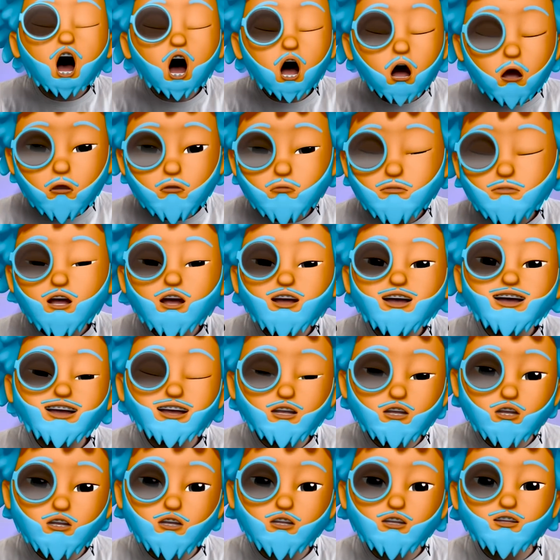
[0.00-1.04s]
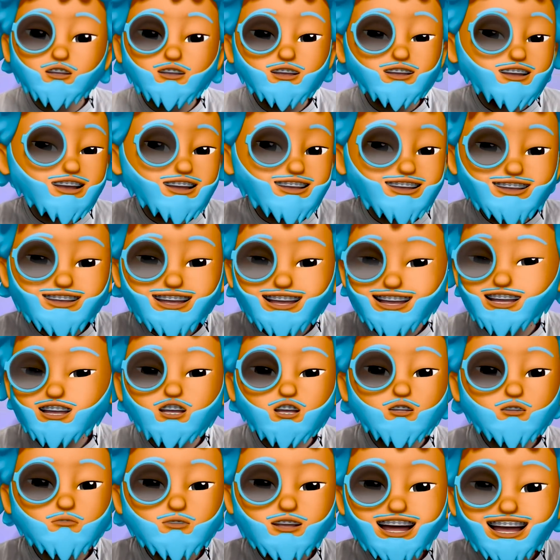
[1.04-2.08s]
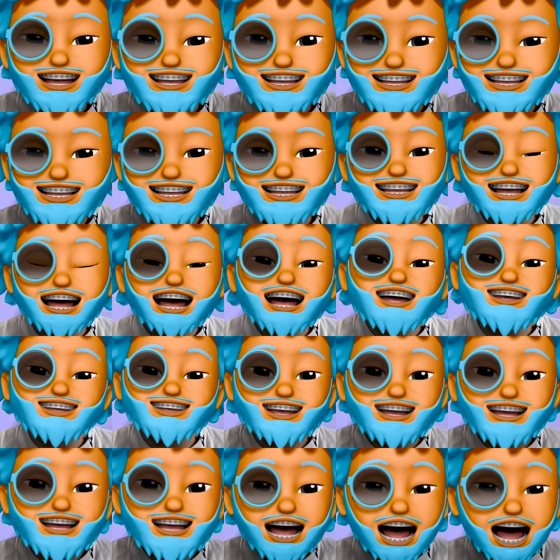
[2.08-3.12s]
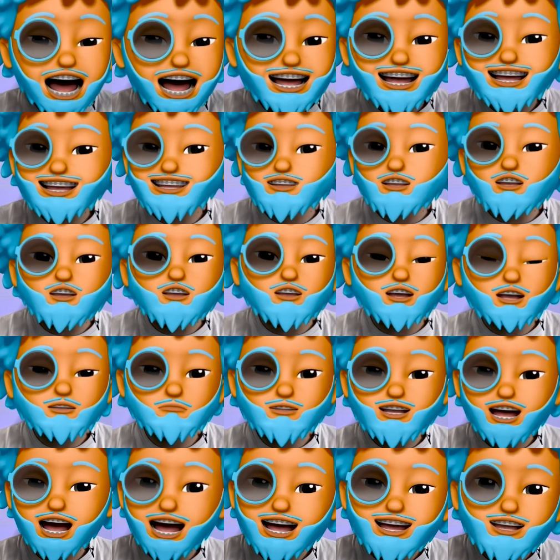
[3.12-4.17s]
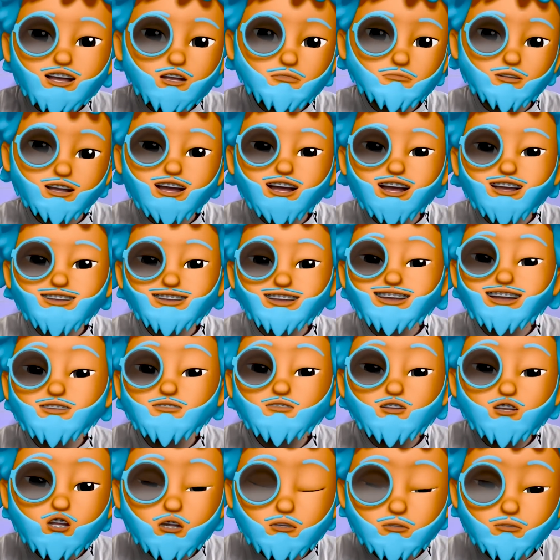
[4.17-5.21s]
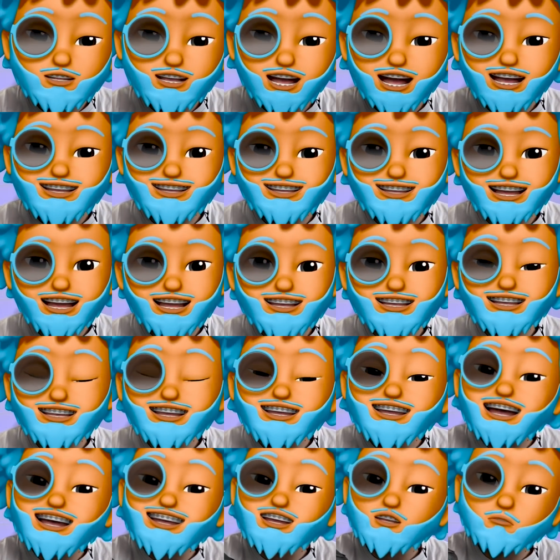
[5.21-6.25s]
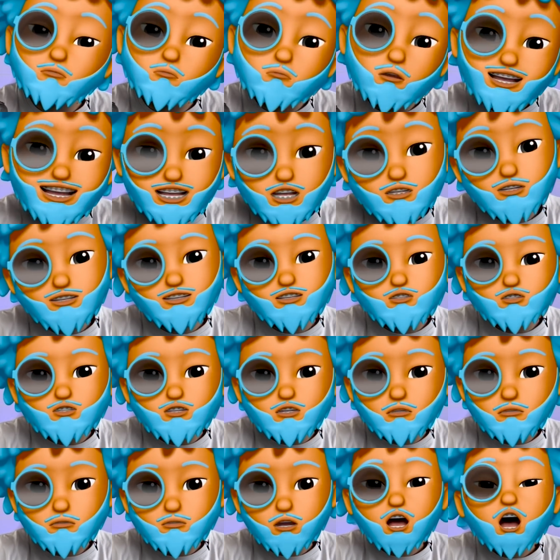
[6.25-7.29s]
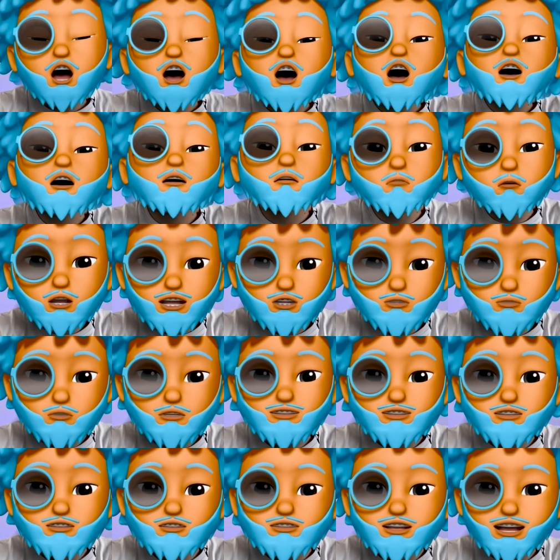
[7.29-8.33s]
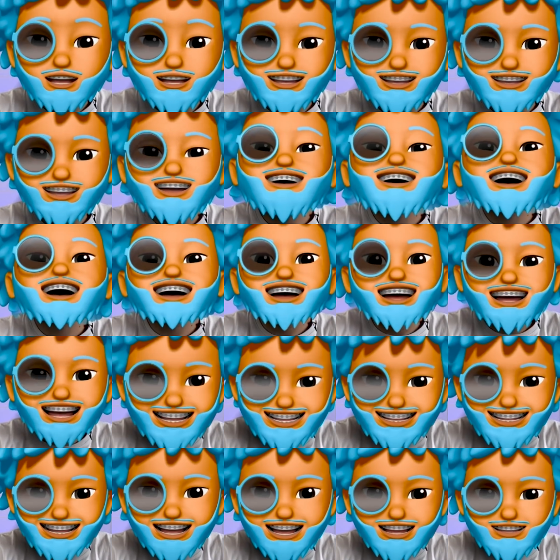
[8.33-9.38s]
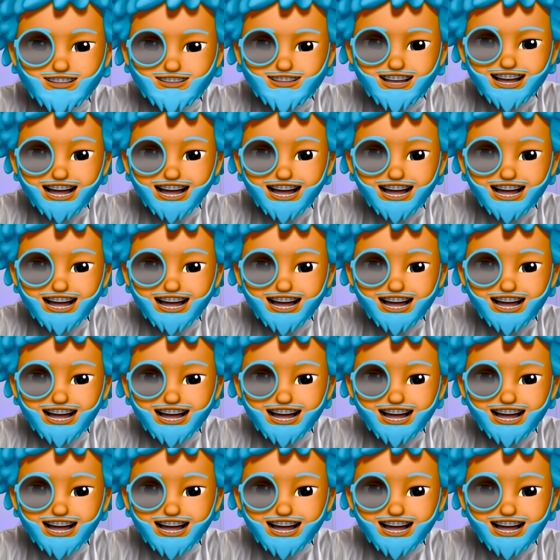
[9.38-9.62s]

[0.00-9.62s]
Oh my God, this shoe is sexy and it's hyped, and I'm here to give you 10 seconds to guess which one's real, which one's fake. Let's go.